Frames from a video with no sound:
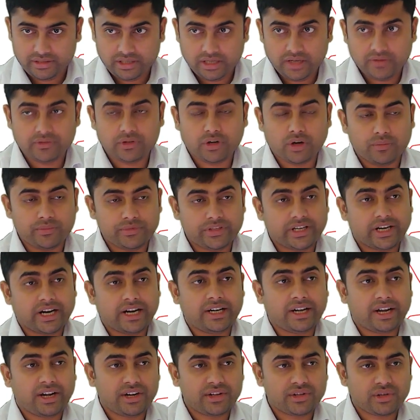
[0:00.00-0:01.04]
If the object
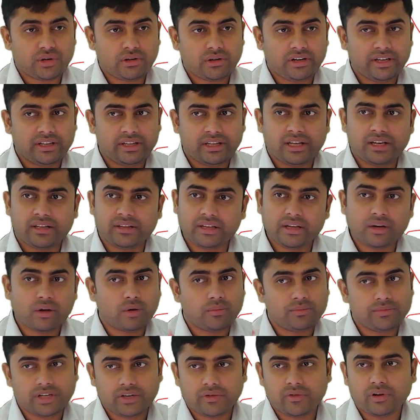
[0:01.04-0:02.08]
content is already there, then
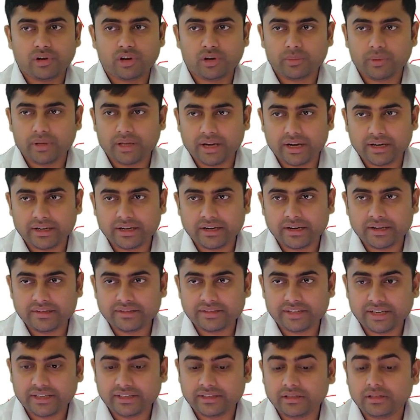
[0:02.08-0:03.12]
object will not be created
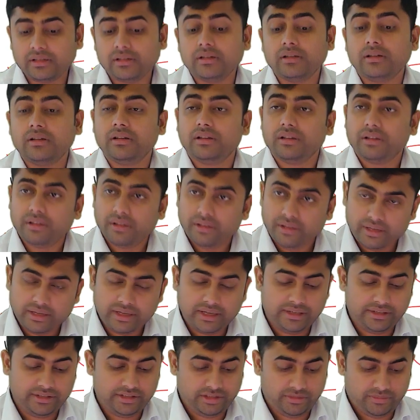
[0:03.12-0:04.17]
inside the
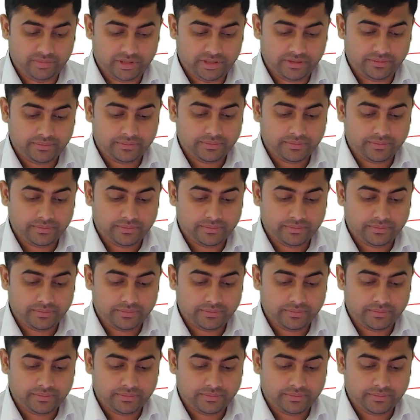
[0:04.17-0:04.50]
SCP.